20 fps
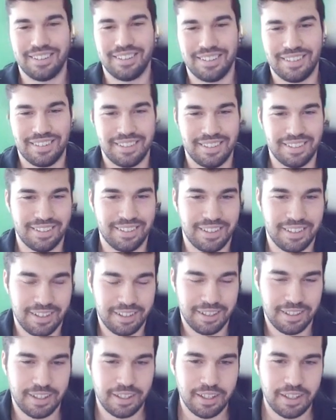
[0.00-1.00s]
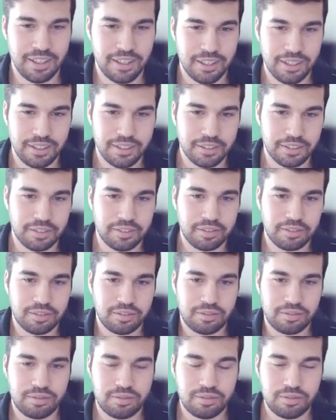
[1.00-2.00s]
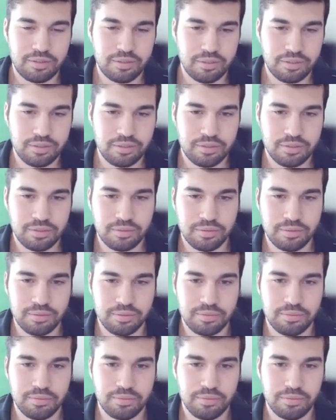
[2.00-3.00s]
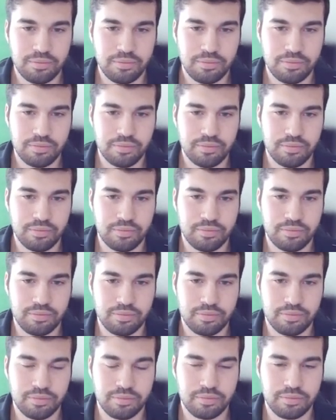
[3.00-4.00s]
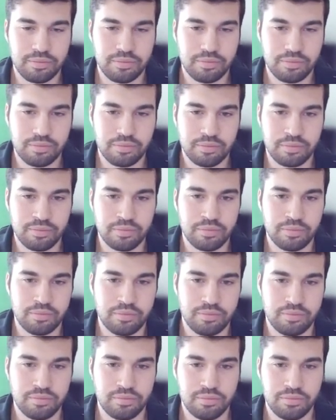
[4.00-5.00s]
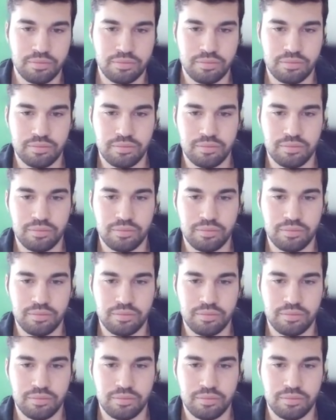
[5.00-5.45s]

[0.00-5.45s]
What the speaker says: (not speaking)